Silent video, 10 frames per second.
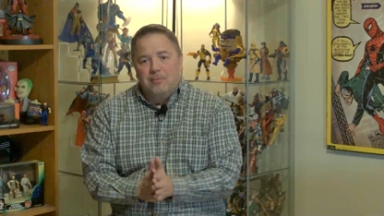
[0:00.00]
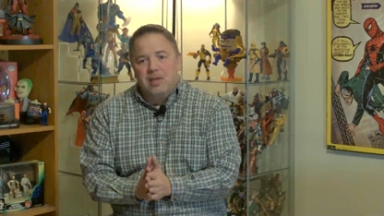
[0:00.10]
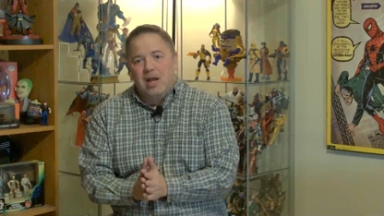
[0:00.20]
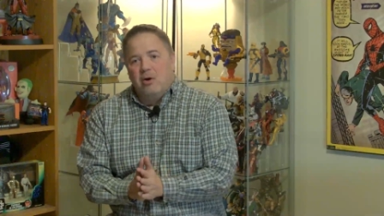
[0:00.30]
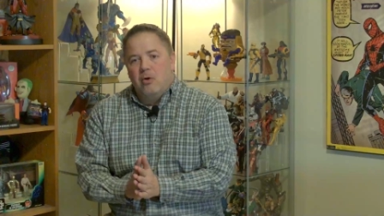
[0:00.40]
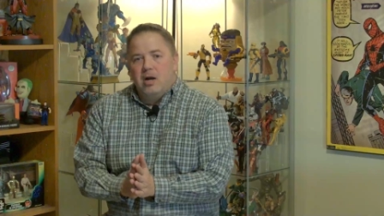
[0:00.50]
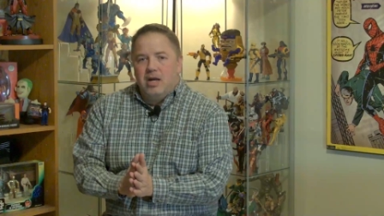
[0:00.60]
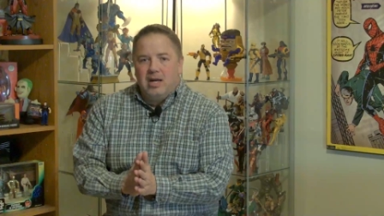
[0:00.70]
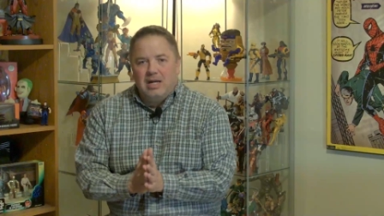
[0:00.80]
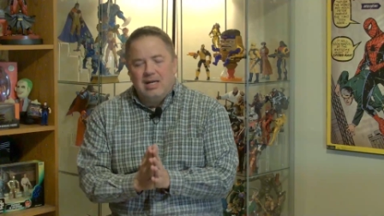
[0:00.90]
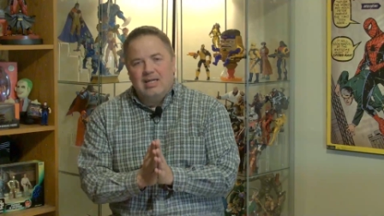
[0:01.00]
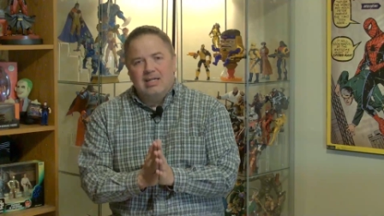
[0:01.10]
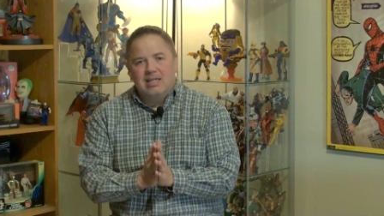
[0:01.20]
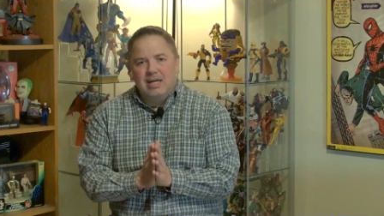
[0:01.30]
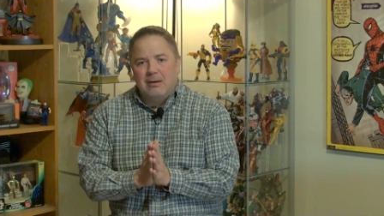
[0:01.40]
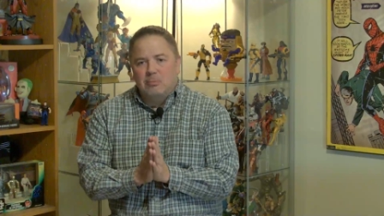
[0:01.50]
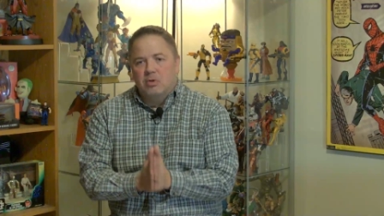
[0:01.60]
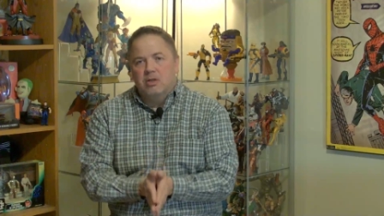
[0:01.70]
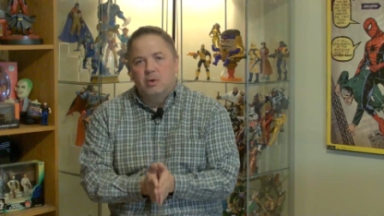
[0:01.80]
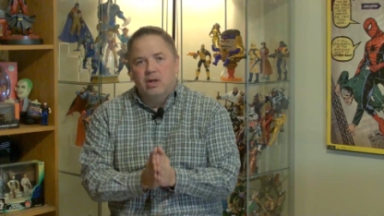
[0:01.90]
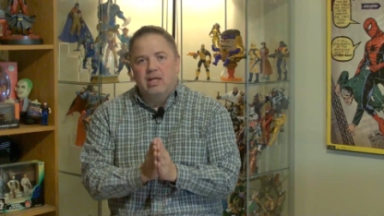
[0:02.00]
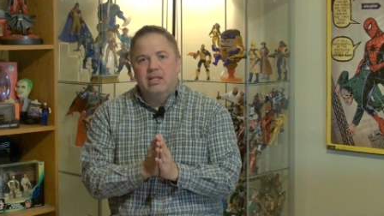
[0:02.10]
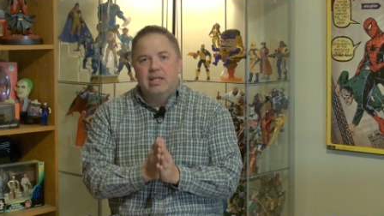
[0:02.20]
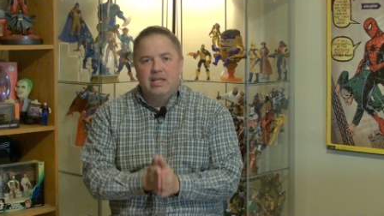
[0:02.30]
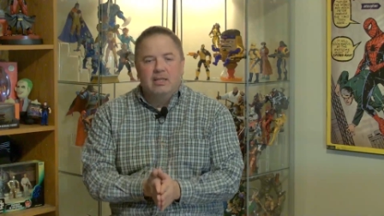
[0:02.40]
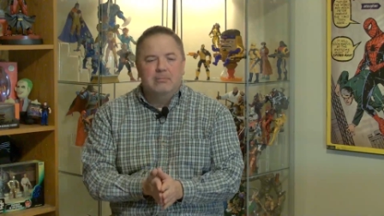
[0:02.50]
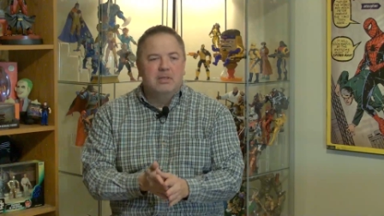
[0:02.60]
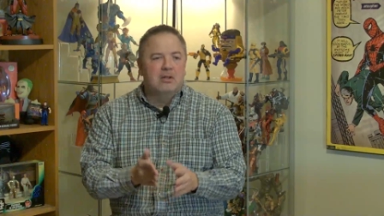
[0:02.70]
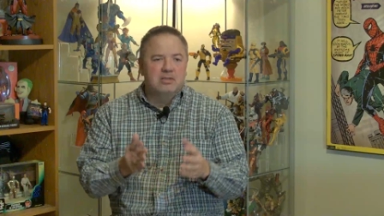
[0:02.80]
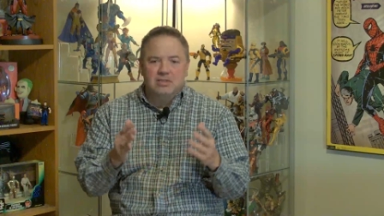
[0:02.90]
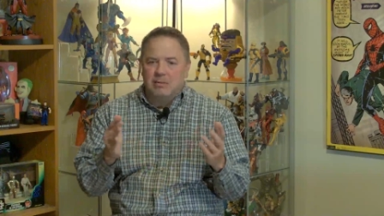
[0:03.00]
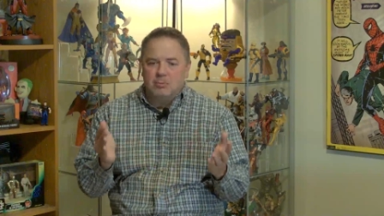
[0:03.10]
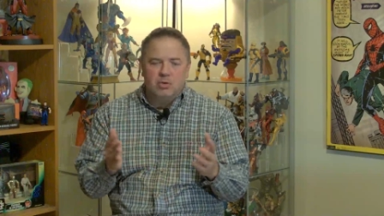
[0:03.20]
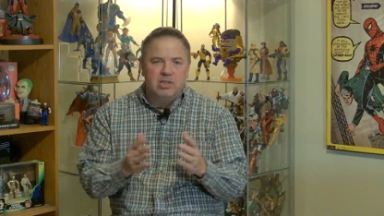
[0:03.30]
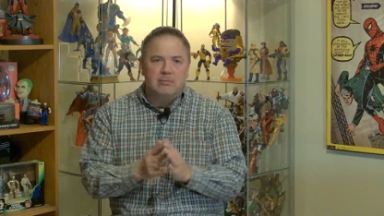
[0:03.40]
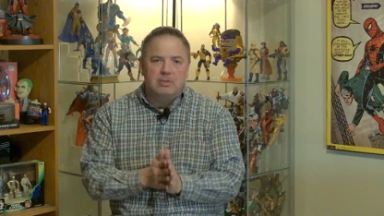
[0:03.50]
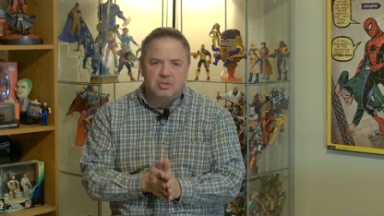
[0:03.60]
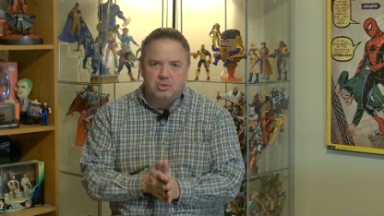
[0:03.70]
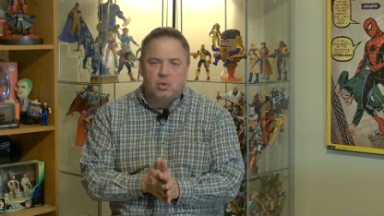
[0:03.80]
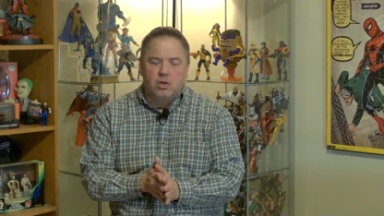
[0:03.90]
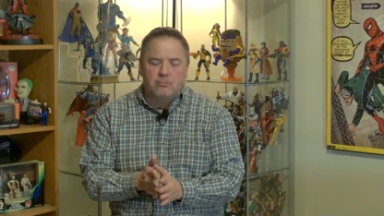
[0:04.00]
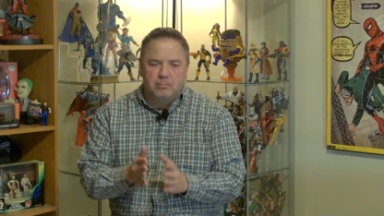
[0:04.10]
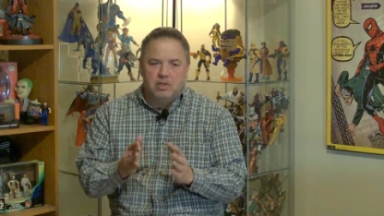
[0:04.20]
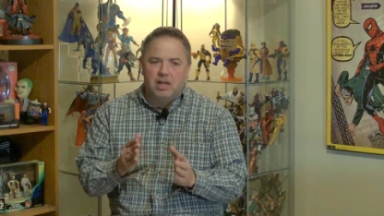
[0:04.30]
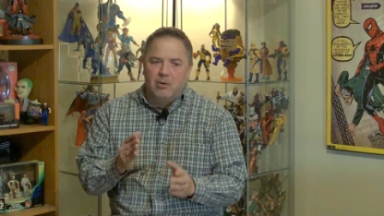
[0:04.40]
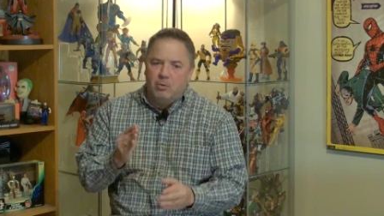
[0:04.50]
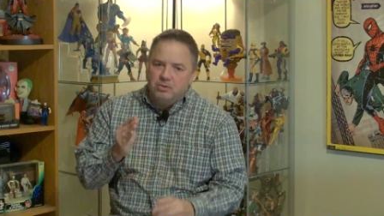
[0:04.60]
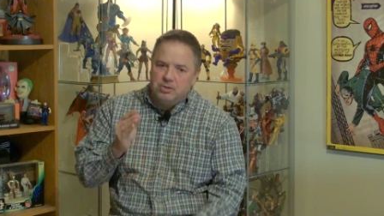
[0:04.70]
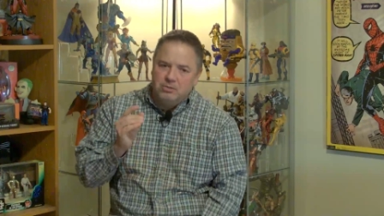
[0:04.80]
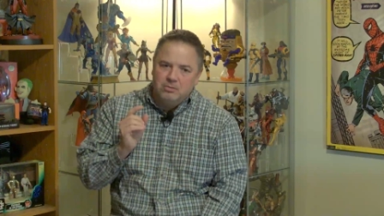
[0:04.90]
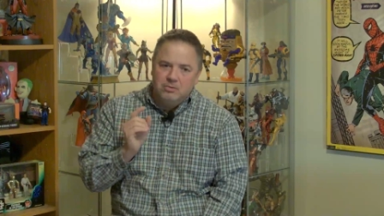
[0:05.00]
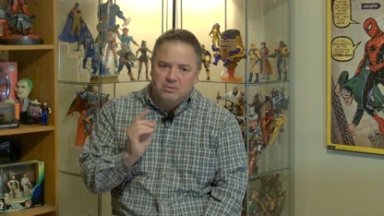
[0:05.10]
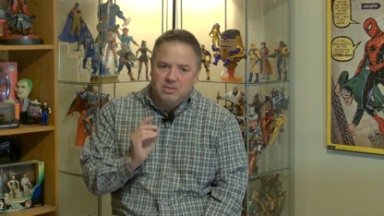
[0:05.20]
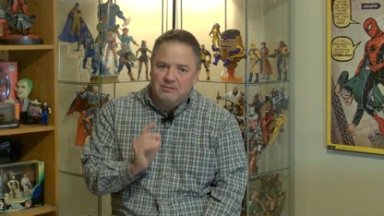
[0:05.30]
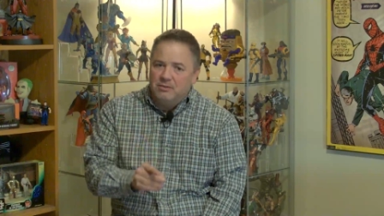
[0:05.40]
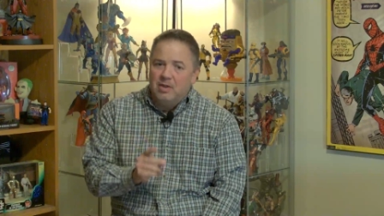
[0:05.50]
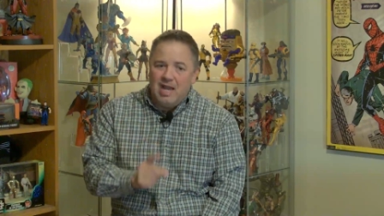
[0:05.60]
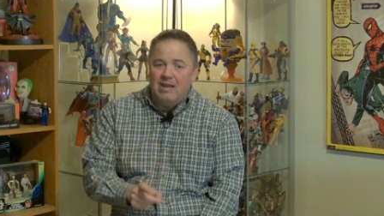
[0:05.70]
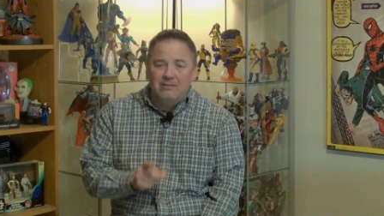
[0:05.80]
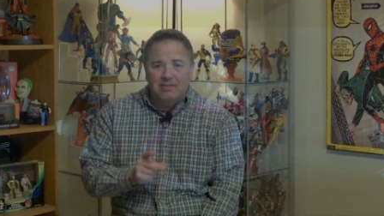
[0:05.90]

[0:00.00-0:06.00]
Now, I'm going to go ahead and end because I'm going to keep it short, but I want you just, if you haven't